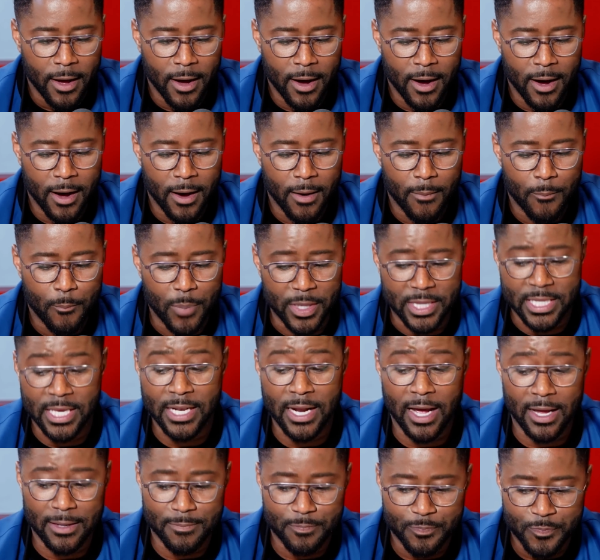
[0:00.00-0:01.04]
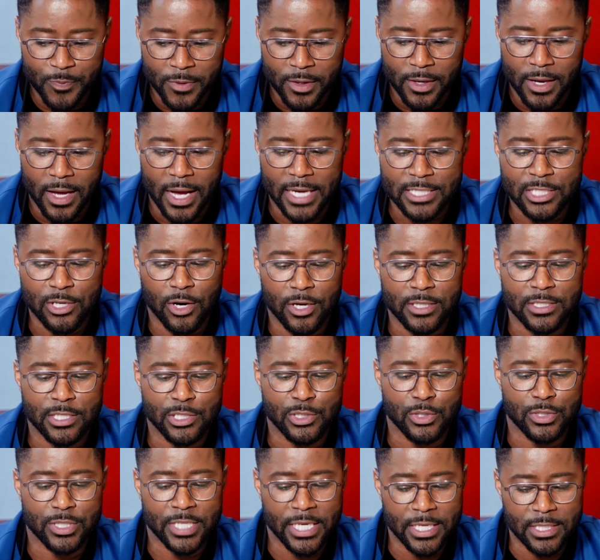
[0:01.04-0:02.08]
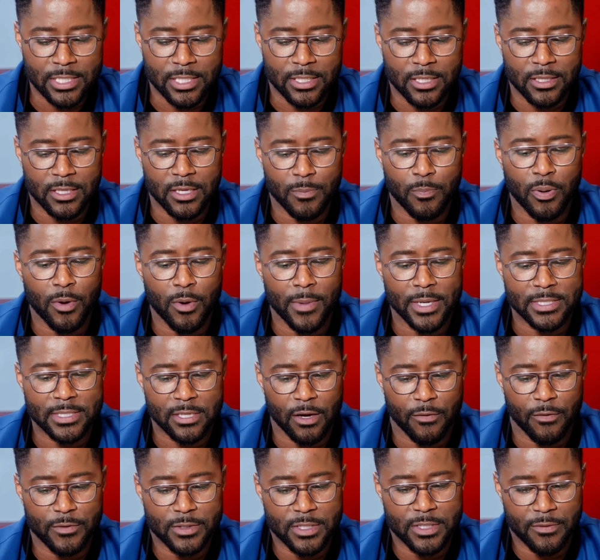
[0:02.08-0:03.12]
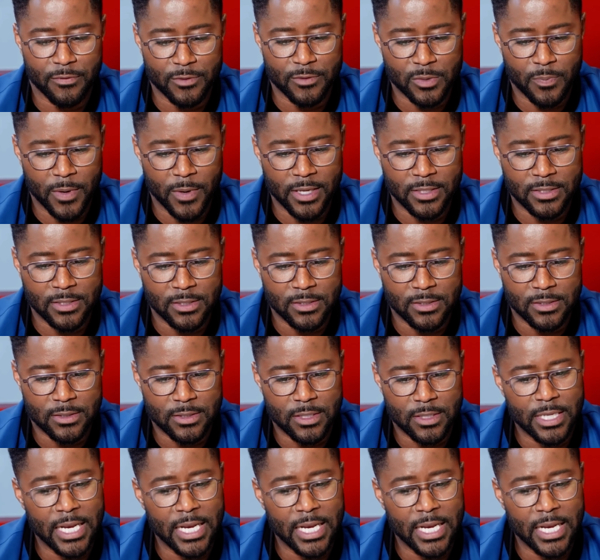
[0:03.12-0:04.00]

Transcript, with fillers: But then I started to strategically put myself in different spaces.